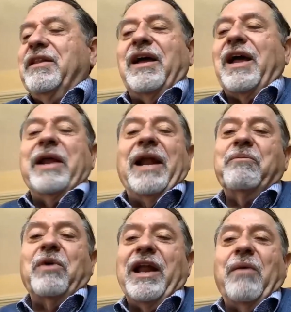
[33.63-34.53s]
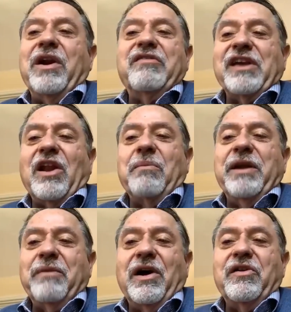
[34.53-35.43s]
I want to
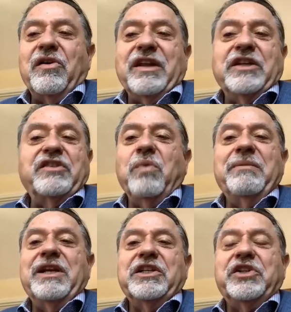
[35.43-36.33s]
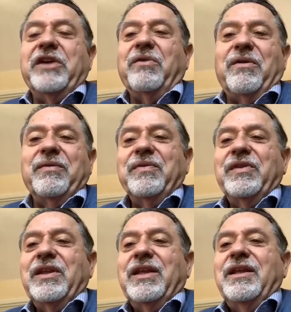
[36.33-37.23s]
celebrate mothers and just women in general,
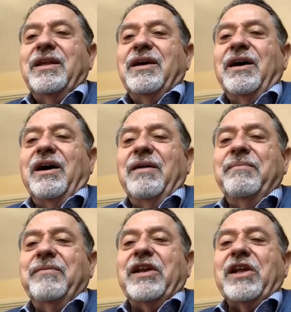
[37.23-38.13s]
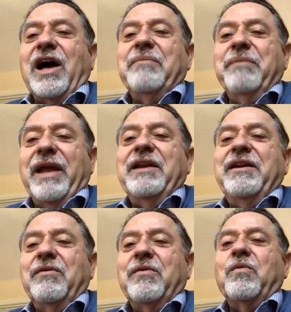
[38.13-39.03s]
that God
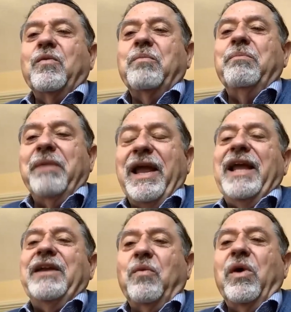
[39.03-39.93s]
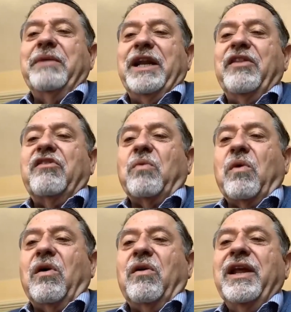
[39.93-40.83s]
made women in this
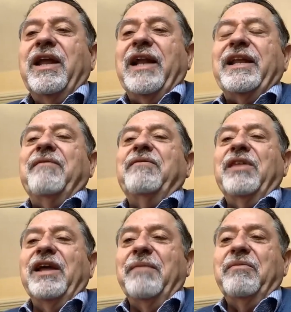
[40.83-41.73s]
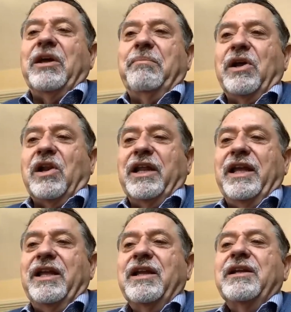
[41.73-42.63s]
world and gave them the
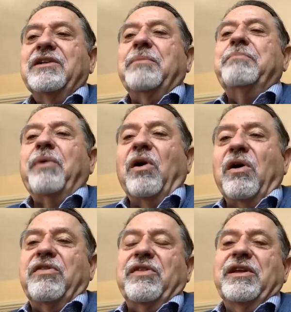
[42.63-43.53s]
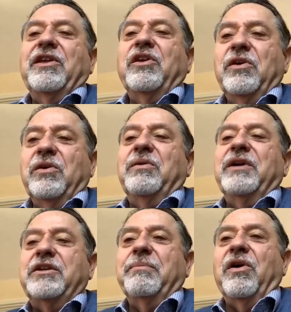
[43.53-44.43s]
ability to birth you,
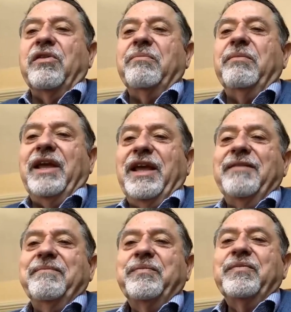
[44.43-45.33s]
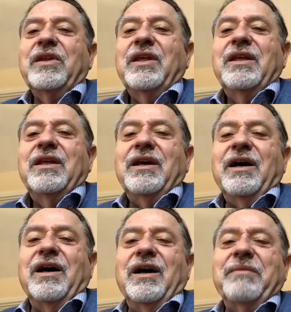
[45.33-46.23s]
to birth me.
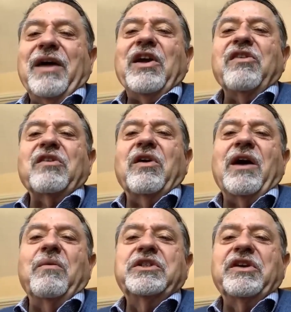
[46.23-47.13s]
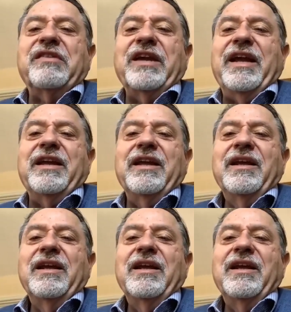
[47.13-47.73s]
I think I'll start out with just saying,